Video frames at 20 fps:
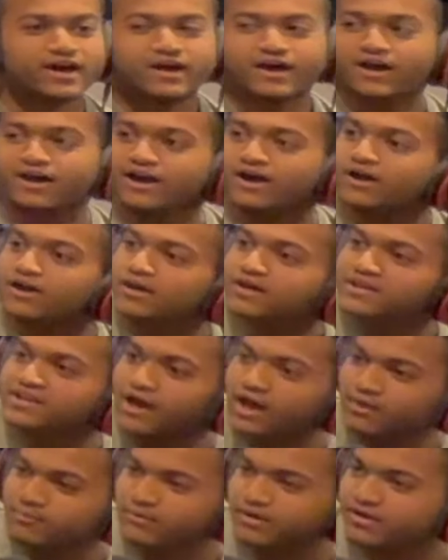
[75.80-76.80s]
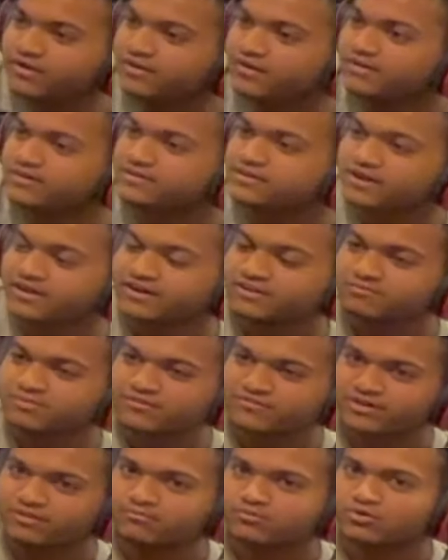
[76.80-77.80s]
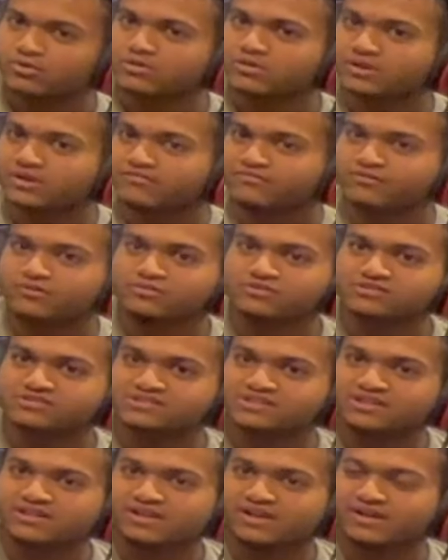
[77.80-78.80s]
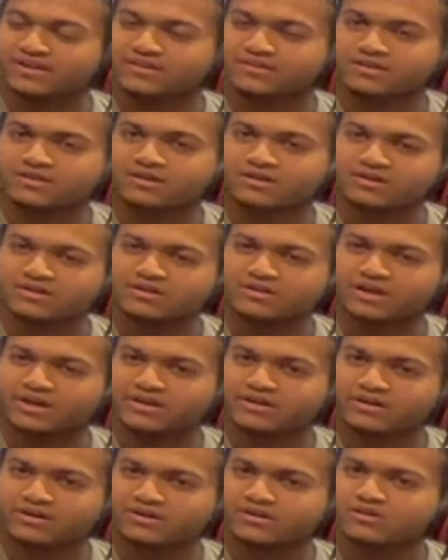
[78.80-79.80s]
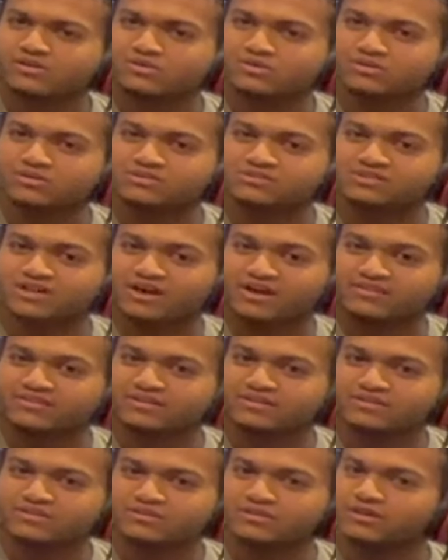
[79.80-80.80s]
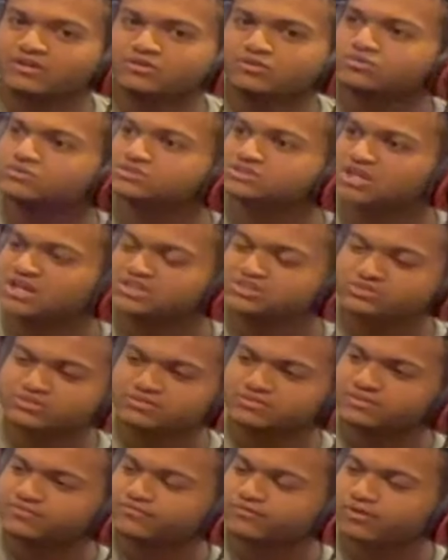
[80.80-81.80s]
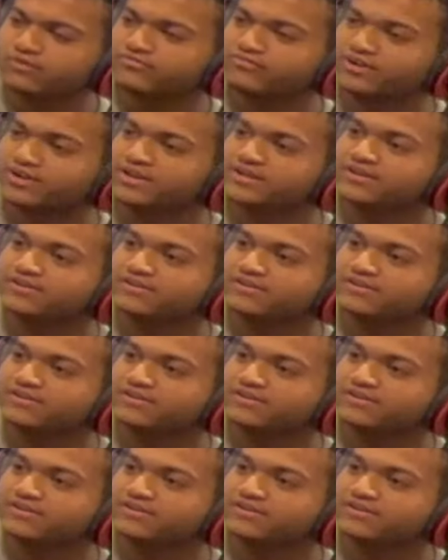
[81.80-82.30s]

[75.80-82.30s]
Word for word: I. I'm, I. Correct me if I'm wrong. If you steal anything under nine hundred dollars, I think they don't charge you they for don't.